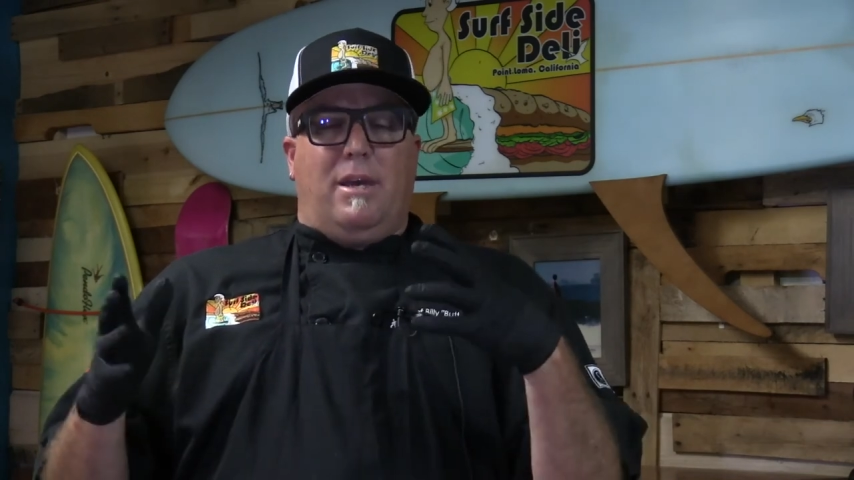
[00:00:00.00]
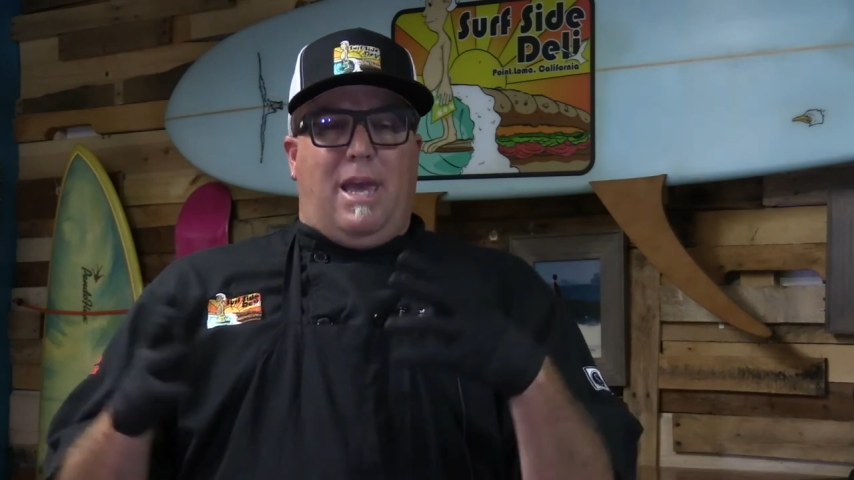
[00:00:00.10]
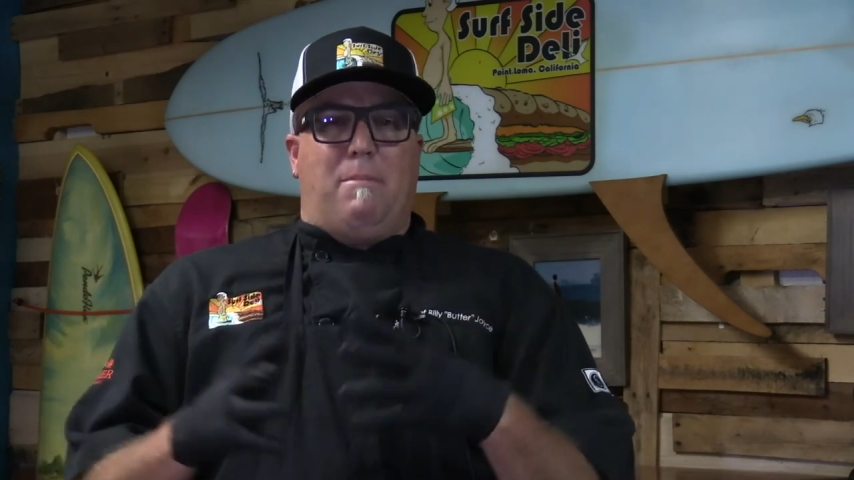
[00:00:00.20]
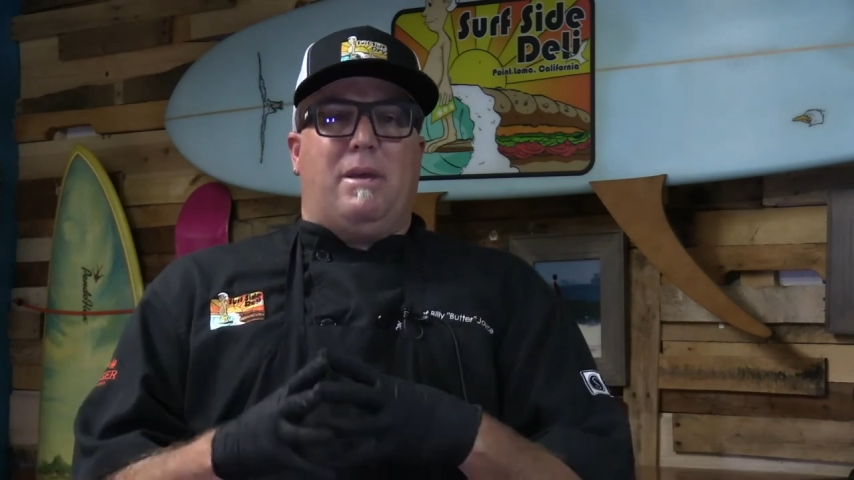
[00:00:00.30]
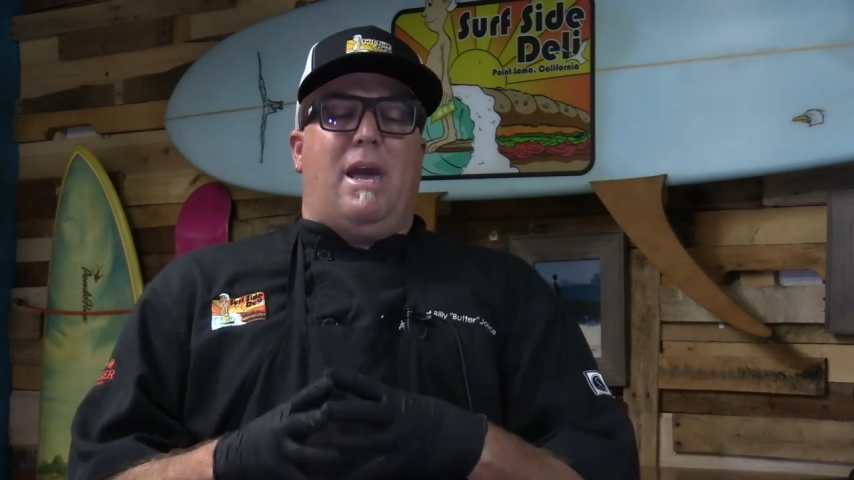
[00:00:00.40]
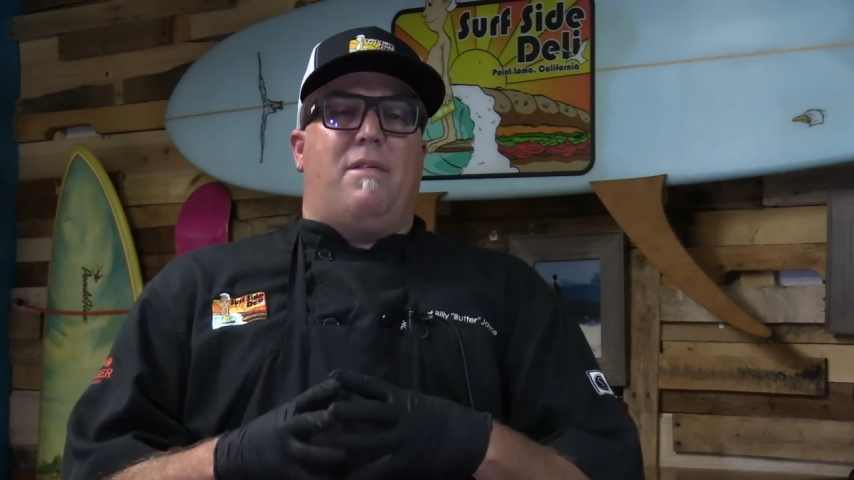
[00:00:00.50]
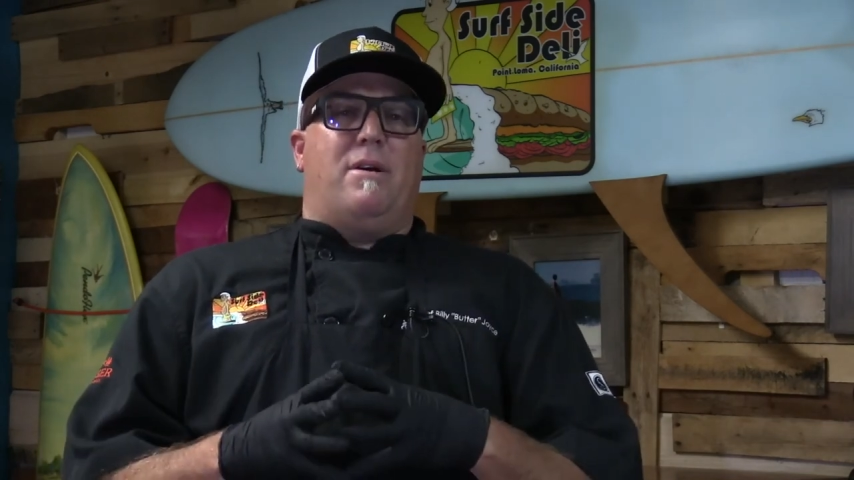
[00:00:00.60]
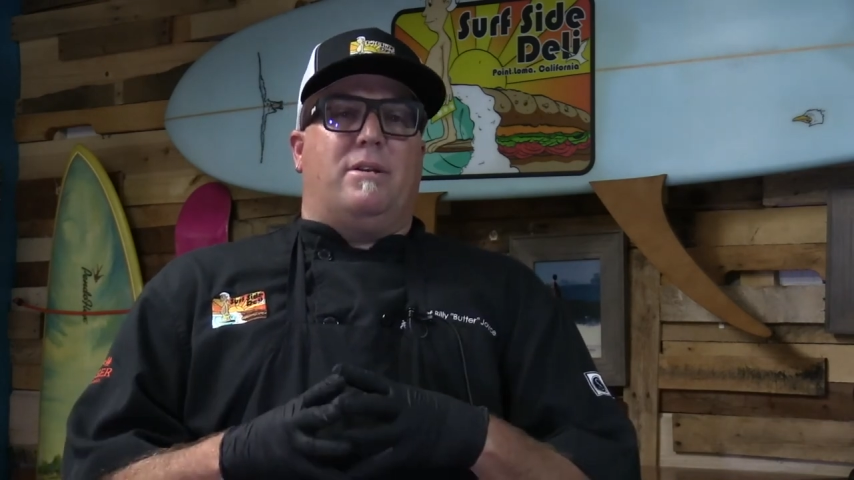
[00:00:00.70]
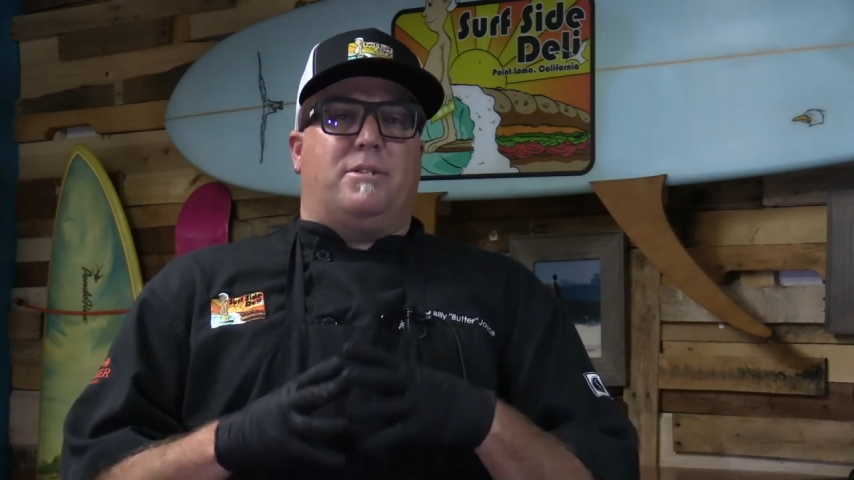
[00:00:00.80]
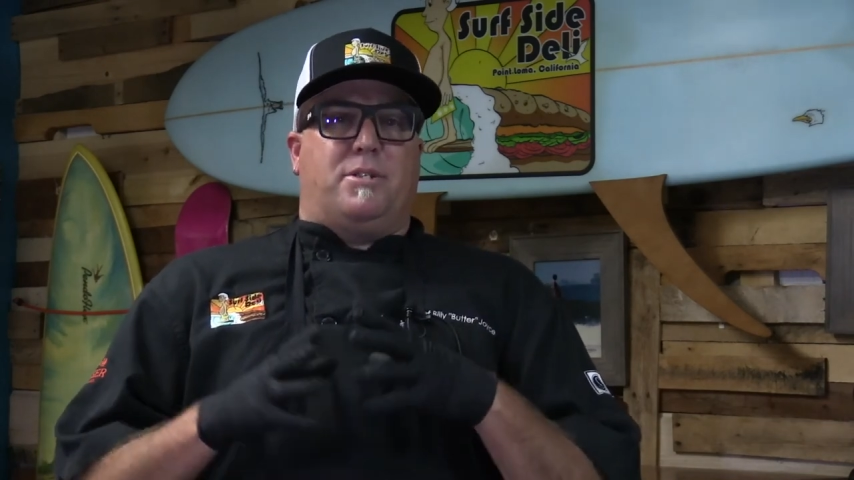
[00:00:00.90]
came
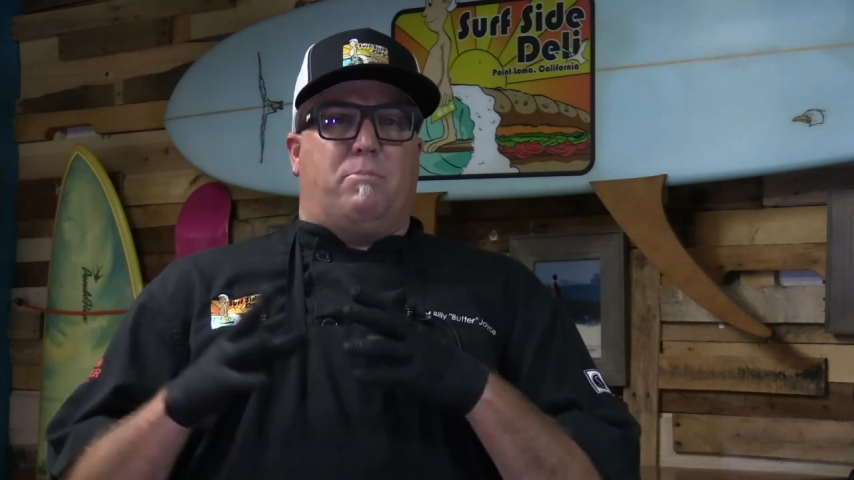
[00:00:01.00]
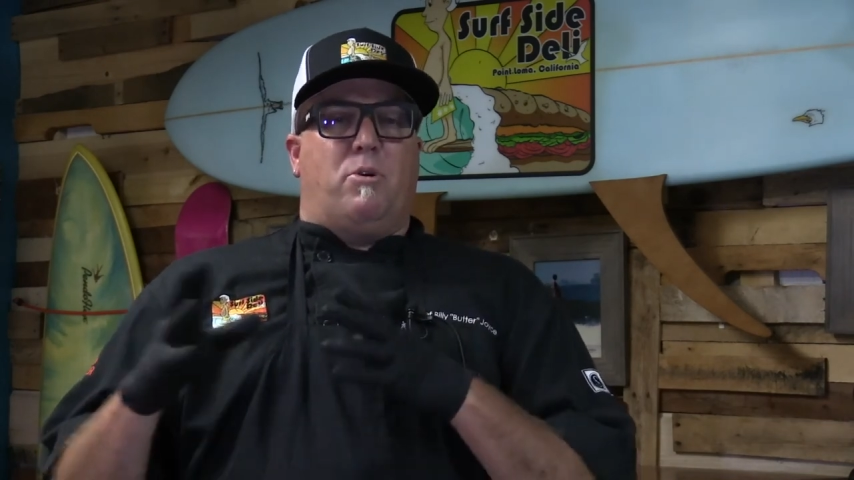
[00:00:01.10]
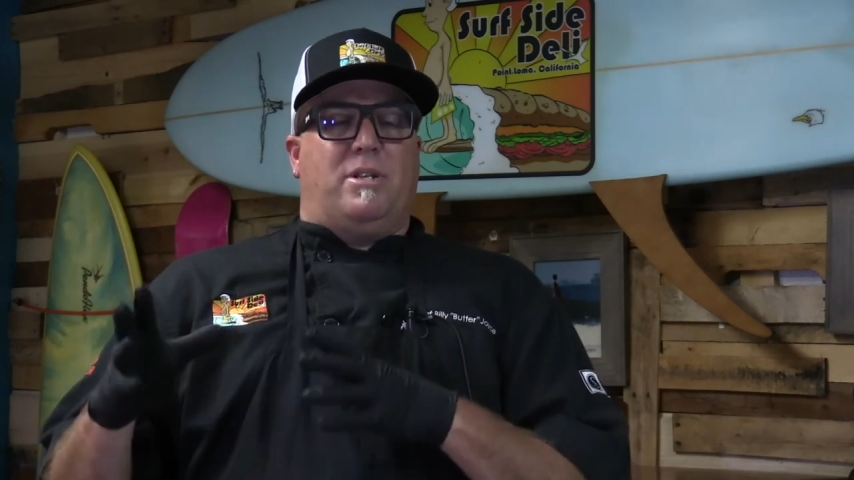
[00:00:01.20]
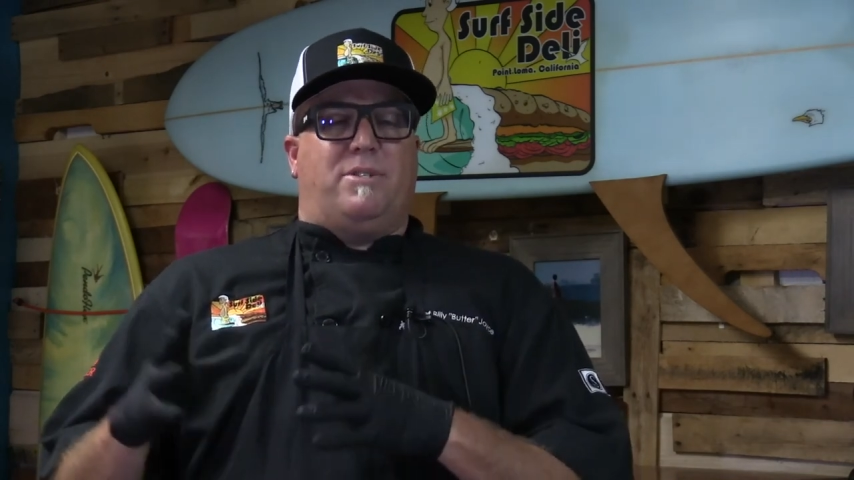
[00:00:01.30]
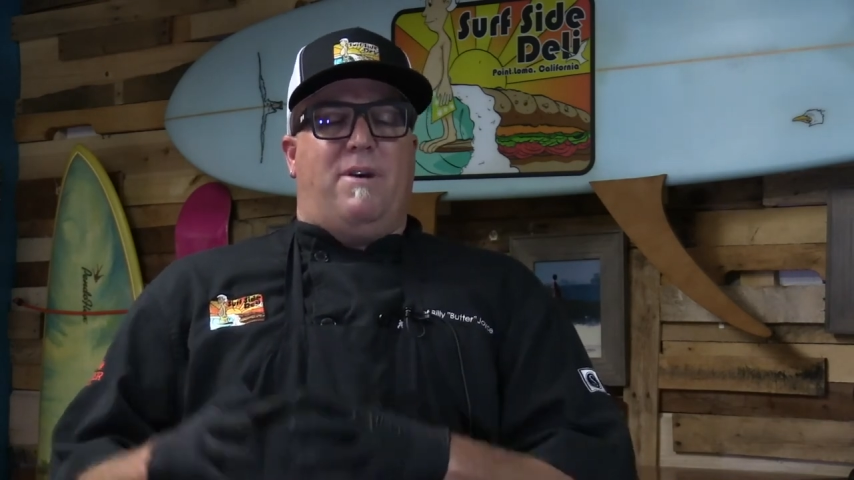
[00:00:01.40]
together to support these